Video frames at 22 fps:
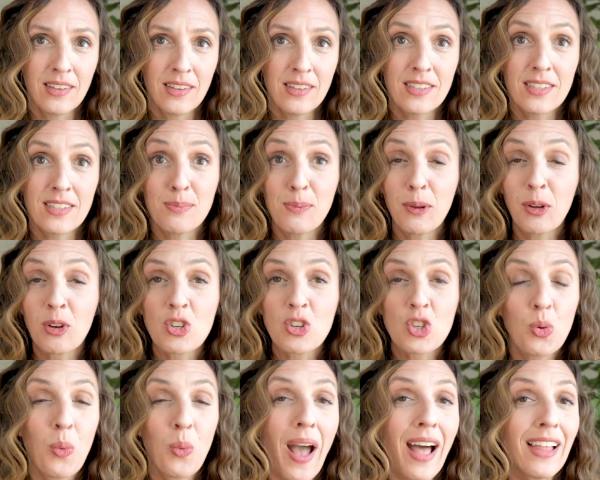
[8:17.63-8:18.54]

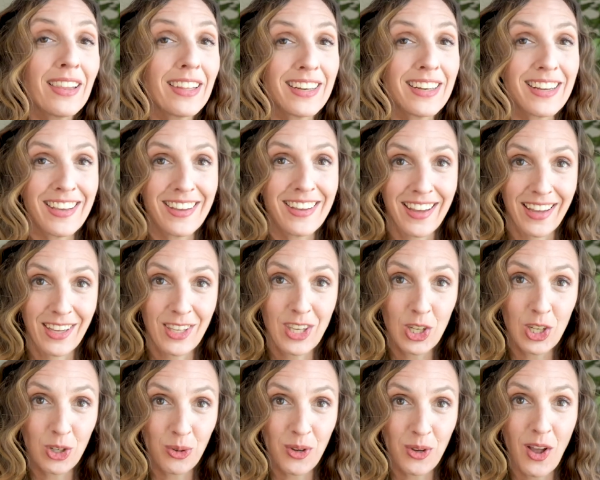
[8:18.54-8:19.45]
spirituality and
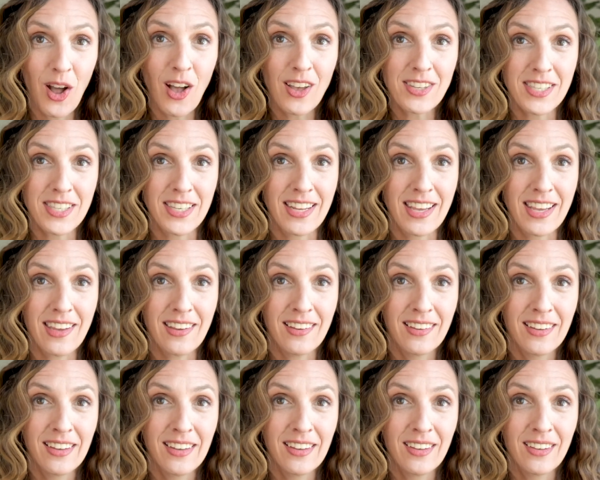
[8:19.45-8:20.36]
curiosity.
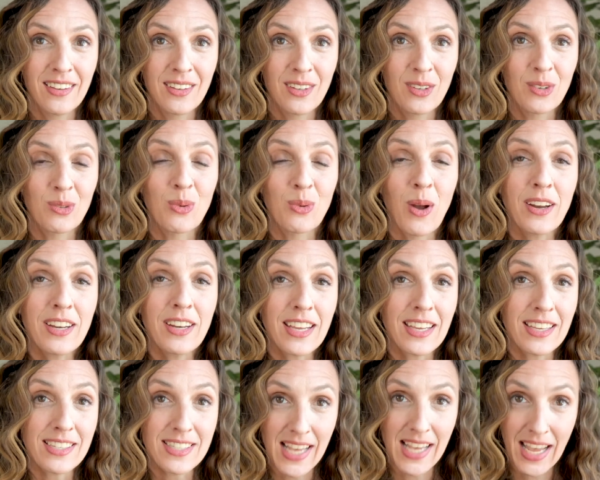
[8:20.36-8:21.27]

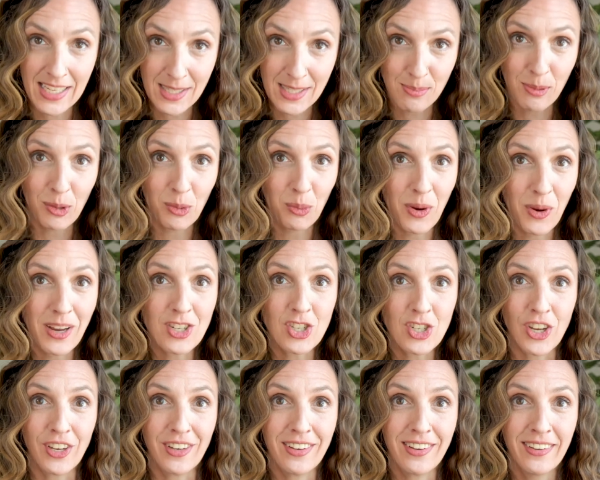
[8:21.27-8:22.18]
Writing is
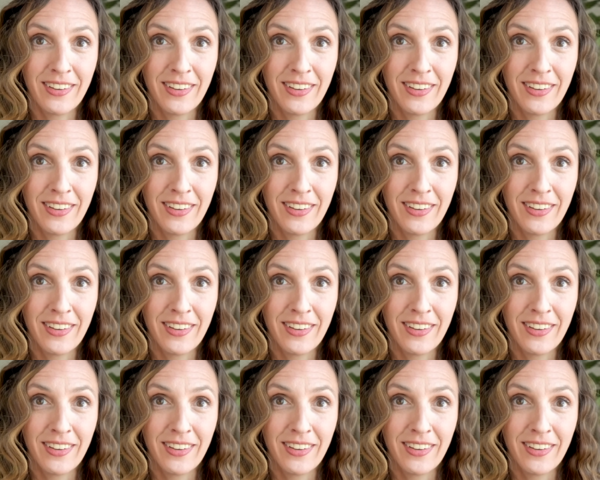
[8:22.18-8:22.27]
exploration.